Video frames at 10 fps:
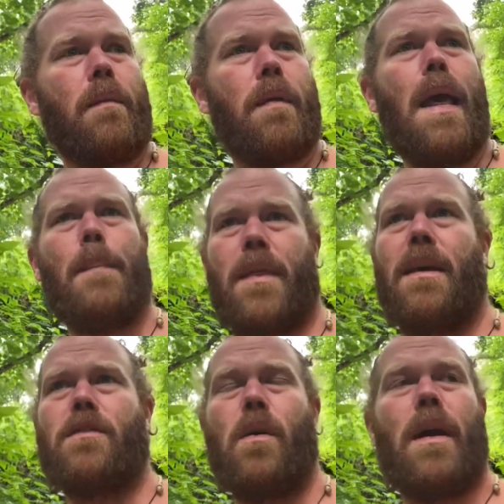Empathy
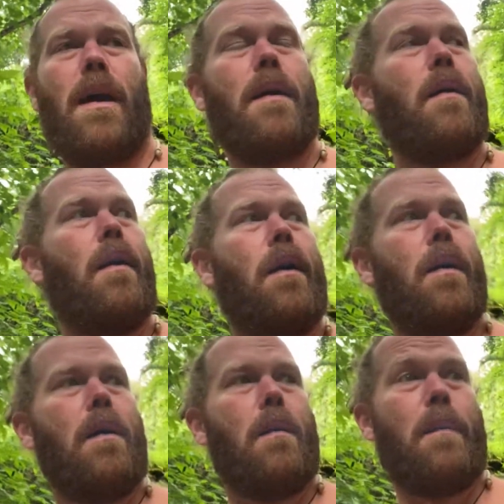is okay.
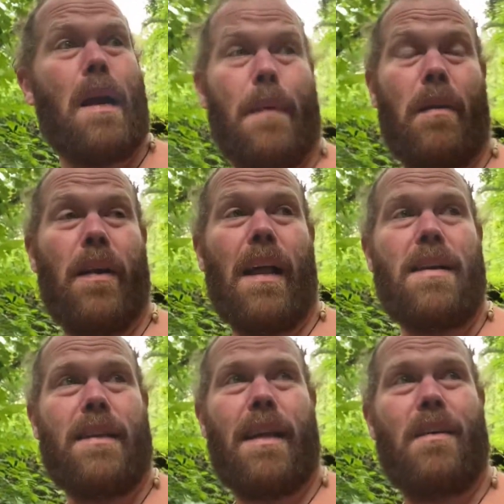But I'm here
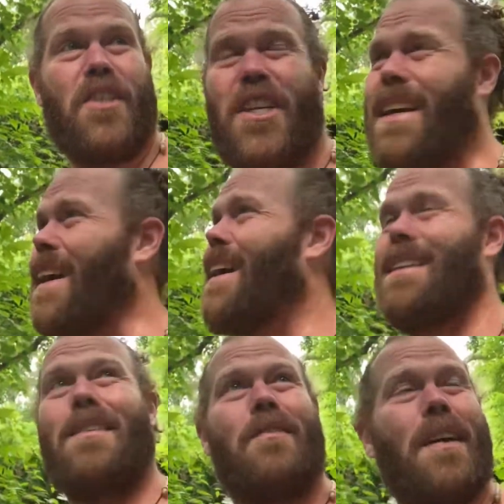realizing, like, oh shit, I got a
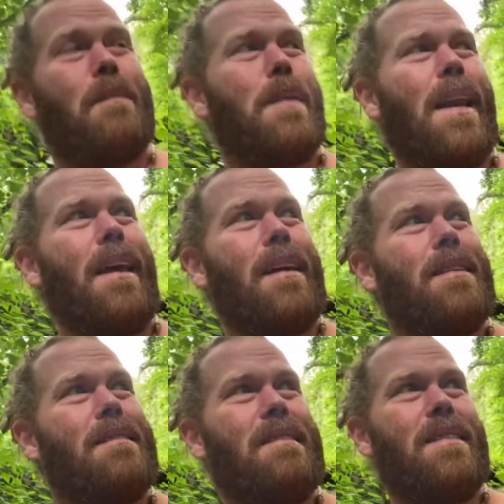little fucking pity.
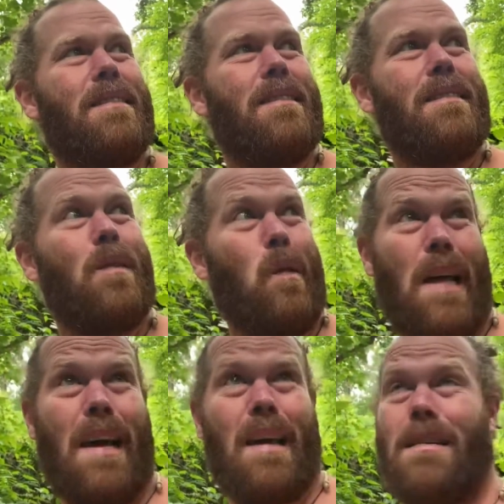Or a
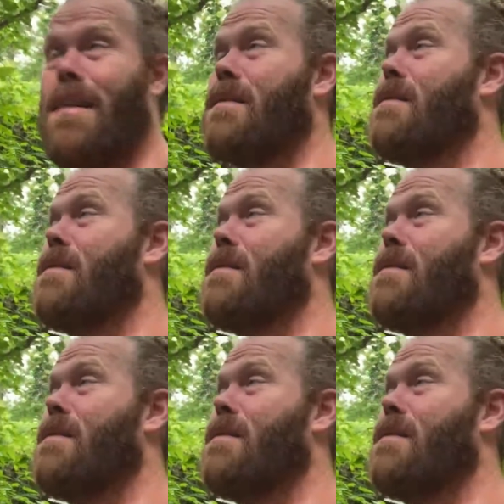lot, I don't know.